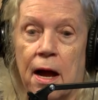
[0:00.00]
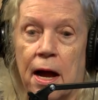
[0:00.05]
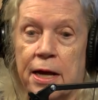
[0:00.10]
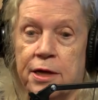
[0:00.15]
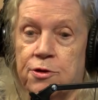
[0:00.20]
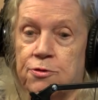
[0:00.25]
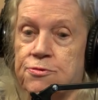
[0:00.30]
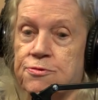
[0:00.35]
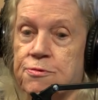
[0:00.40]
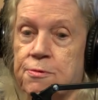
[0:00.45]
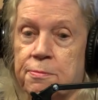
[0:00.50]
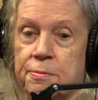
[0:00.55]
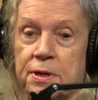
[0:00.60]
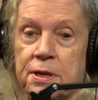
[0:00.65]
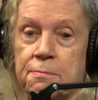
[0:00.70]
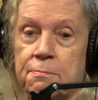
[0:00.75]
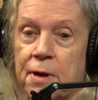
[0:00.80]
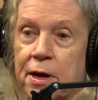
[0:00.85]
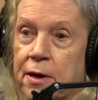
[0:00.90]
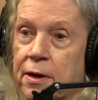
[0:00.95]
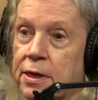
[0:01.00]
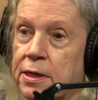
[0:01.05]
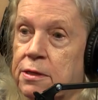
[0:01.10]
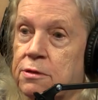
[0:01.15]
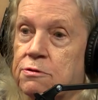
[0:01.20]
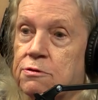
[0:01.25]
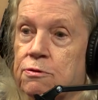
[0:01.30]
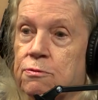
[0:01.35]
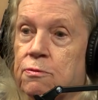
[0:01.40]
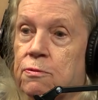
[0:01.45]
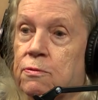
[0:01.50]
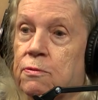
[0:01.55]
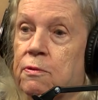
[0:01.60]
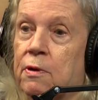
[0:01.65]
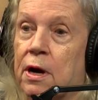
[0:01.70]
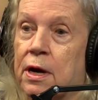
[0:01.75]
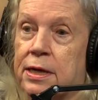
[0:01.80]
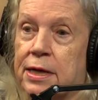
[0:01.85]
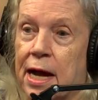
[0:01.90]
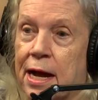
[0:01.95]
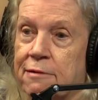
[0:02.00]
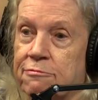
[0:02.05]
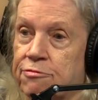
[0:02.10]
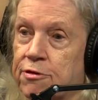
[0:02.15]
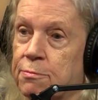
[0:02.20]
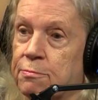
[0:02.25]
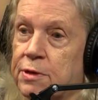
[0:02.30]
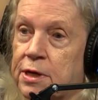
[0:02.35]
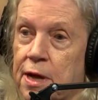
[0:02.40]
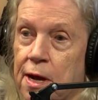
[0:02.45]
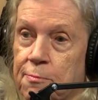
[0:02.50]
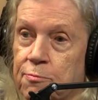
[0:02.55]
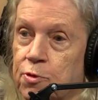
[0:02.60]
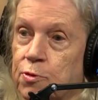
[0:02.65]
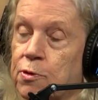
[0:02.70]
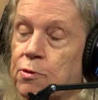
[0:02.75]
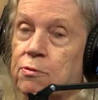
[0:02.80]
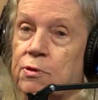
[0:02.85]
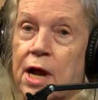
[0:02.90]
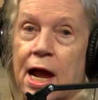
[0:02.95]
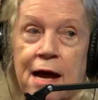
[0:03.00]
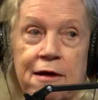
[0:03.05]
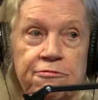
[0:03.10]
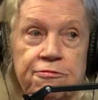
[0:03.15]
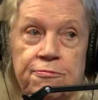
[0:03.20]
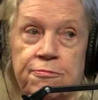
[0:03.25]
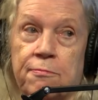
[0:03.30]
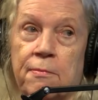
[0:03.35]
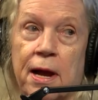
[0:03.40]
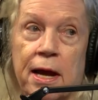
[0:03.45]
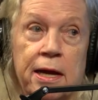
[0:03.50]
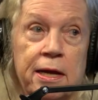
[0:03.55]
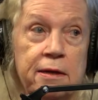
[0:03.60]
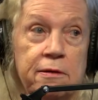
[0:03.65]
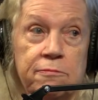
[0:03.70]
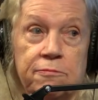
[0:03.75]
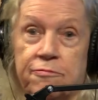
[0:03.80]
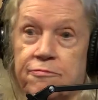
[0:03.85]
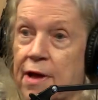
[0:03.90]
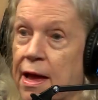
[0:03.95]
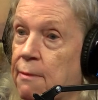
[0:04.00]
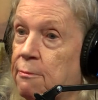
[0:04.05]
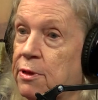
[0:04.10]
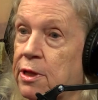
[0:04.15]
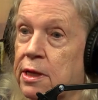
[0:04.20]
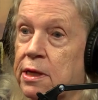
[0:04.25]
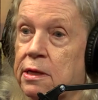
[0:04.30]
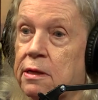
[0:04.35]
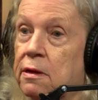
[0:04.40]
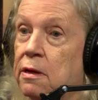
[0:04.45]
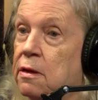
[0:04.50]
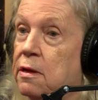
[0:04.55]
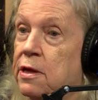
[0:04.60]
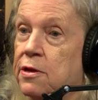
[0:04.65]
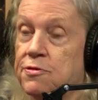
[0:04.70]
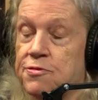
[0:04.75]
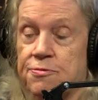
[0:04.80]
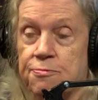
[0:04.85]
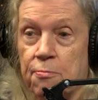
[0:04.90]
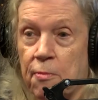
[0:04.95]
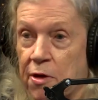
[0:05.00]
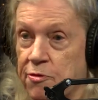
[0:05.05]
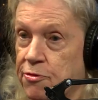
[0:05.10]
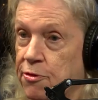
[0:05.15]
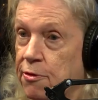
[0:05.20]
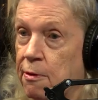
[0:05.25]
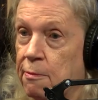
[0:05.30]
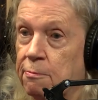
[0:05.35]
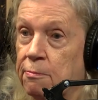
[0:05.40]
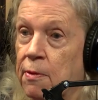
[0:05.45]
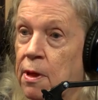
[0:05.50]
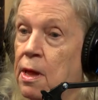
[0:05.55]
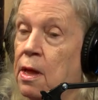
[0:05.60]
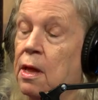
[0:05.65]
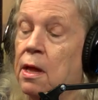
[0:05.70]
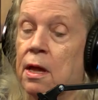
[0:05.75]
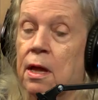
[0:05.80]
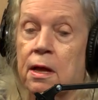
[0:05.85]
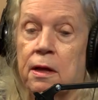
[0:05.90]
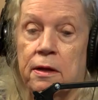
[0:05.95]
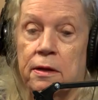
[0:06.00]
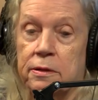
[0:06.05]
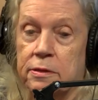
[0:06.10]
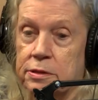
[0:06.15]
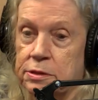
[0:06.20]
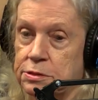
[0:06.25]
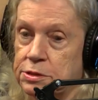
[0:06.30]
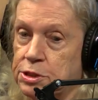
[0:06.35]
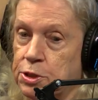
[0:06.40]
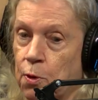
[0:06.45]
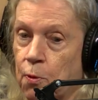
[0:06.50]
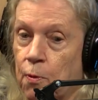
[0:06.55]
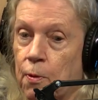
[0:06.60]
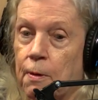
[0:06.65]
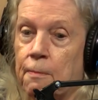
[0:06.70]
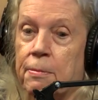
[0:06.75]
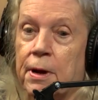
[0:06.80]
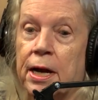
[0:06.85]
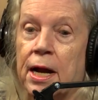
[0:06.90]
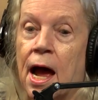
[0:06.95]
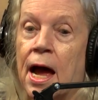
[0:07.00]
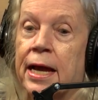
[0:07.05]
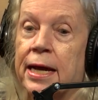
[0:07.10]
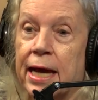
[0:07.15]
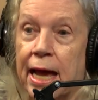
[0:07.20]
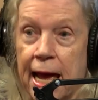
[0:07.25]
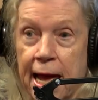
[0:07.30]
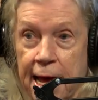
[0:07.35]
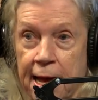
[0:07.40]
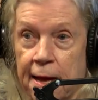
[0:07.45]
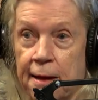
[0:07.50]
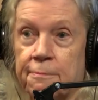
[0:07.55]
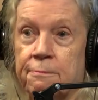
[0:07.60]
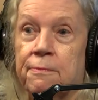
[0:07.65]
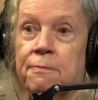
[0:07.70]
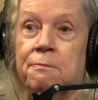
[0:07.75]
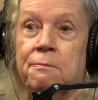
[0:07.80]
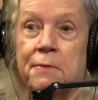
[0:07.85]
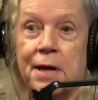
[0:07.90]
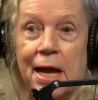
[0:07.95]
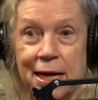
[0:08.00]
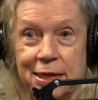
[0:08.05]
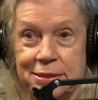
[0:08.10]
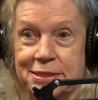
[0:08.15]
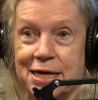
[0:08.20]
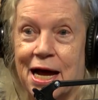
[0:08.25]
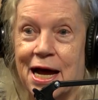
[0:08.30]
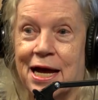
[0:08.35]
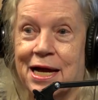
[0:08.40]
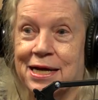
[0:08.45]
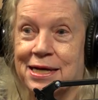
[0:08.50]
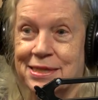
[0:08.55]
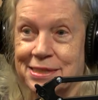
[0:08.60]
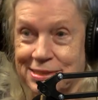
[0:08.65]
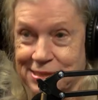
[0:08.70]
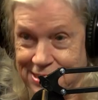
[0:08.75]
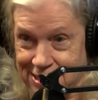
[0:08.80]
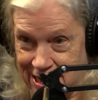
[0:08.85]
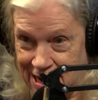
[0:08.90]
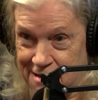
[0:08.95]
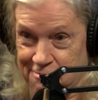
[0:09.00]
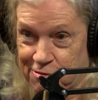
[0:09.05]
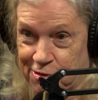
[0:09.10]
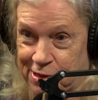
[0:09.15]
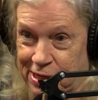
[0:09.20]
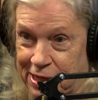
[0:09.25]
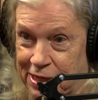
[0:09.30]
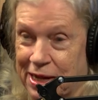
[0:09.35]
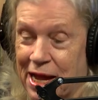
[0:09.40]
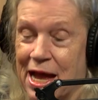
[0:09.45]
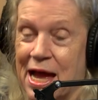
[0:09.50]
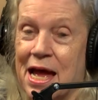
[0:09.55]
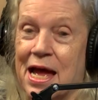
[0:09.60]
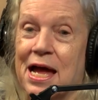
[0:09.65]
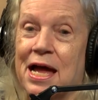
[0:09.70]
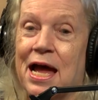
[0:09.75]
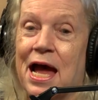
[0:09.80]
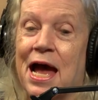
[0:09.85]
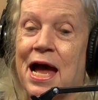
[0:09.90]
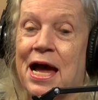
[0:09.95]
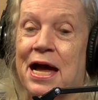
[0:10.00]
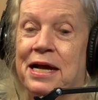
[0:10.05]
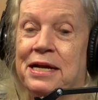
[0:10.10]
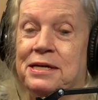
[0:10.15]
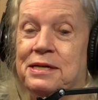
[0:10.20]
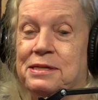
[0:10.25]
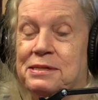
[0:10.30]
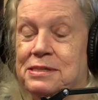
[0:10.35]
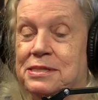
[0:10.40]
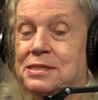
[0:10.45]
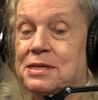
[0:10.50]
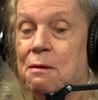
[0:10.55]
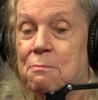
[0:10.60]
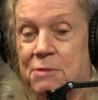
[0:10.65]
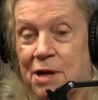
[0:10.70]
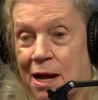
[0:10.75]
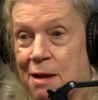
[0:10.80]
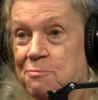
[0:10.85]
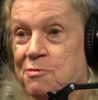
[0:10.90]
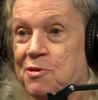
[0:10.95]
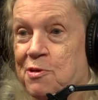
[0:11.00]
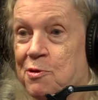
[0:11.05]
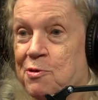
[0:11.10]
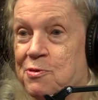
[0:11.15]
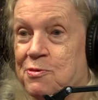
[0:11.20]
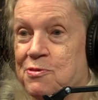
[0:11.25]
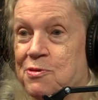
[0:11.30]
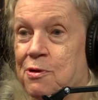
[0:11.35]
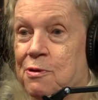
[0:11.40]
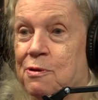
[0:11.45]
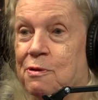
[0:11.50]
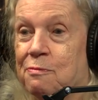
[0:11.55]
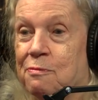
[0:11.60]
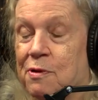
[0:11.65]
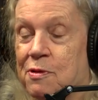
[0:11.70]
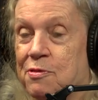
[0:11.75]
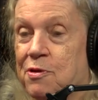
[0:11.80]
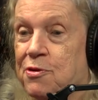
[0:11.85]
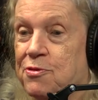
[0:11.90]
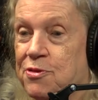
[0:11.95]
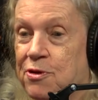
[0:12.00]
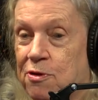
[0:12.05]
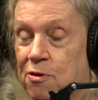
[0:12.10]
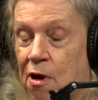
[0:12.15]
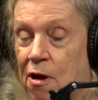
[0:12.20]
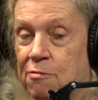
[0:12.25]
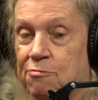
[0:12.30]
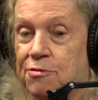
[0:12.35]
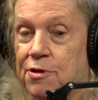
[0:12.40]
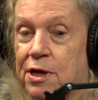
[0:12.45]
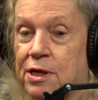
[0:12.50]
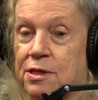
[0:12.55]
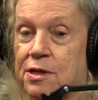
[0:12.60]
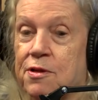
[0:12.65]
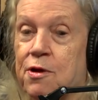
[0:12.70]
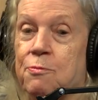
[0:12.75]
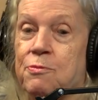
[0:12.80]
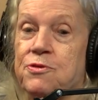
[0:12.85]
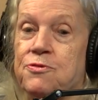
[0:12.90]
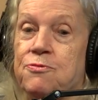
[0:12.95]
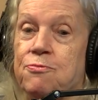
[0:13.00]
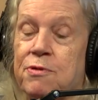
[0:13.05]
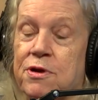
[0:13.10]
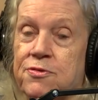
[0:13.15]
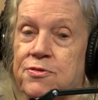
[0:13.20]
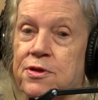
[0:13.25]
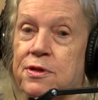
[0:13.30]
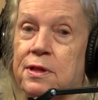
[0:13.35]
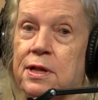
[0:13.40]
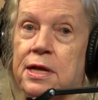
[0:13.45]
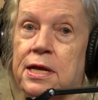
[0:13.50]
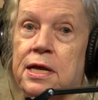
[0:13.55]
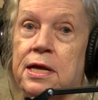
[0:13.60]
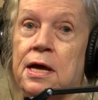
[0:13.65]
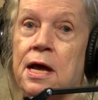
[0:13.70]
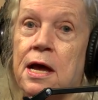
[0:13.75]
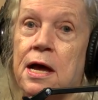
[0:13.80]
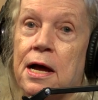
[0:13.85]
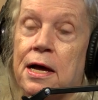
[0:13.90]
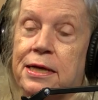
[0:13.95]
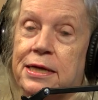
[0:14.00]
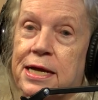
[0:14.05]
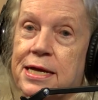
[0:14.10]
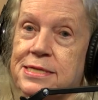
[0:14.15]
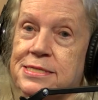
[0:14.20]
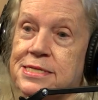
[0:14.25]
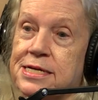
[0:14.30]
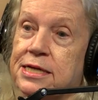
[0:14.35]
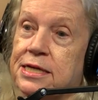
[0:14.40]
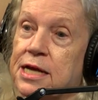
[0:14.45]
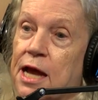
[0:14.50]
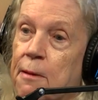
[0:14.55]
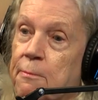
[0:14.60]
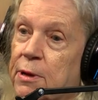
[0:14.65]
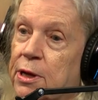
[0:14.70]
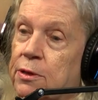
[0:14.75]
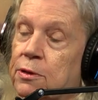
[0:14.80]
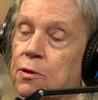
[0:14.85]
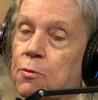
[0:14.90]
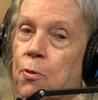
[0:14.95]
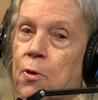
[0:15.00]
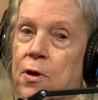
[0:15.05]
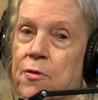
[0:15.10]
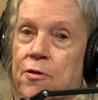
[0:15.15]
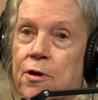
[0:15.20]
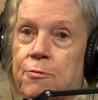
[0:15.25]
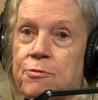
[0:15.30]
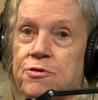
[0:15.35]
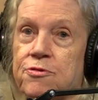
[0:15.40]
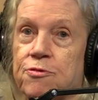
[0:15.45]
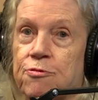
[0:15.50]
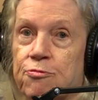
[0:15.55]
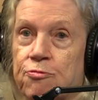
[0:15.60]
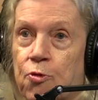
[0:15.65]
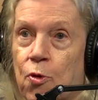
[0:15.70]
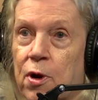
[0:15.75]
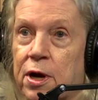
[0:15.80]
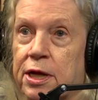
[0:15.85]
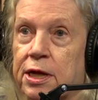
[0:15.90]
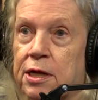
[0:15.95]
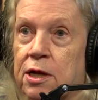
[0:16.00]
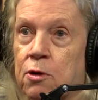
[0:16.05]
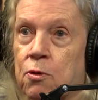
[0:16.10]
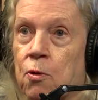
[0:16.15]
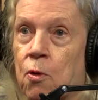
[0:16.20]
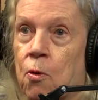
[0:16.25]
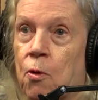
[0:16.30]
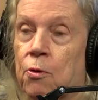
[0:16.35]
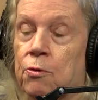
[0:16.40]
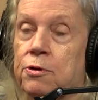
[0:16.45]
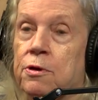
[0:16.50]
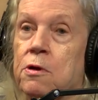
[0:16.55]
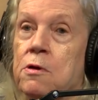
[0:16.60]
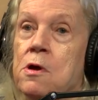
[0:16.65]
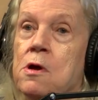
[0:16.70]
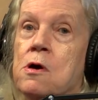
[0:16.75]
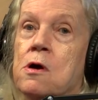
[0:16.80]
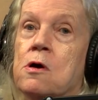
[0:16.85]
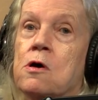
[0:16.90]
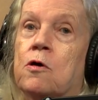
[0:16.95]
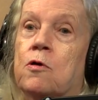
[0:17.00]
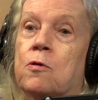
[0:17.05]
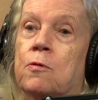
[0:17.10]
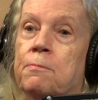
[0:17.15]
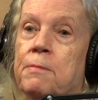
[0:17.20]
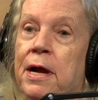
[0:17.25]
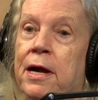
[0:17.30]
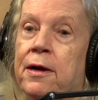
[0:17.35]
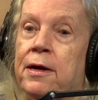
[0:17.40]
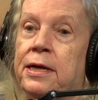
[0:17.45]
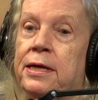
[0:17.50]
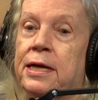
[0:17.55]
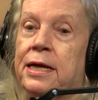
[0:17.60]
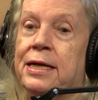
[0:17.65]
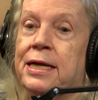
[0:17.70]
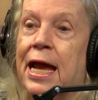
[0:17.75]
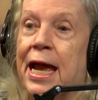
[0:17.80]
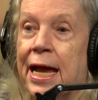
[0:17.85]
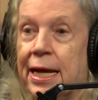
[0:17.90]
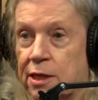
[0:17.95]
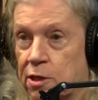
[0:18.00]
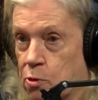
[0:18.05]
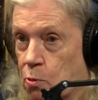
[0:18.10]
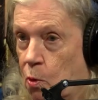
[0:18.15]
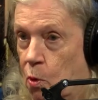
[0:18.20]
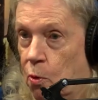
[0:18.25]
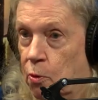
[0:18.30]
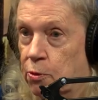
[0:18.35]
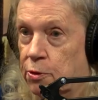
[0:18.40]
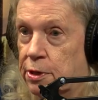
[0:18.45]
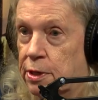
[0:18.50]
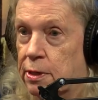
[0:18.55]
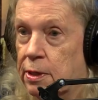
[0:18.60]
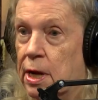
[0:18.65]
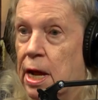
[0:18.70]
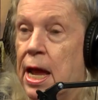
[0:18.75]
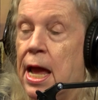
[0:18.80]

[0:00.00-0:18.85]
I used to be married to a guy from Cameroon. Half of my family is Muslim. So, but I am anti-slavery, and sometimes there's a there's a conflict. There was recently a case in Yemen where there was a 40-year-old who married an eight-year-old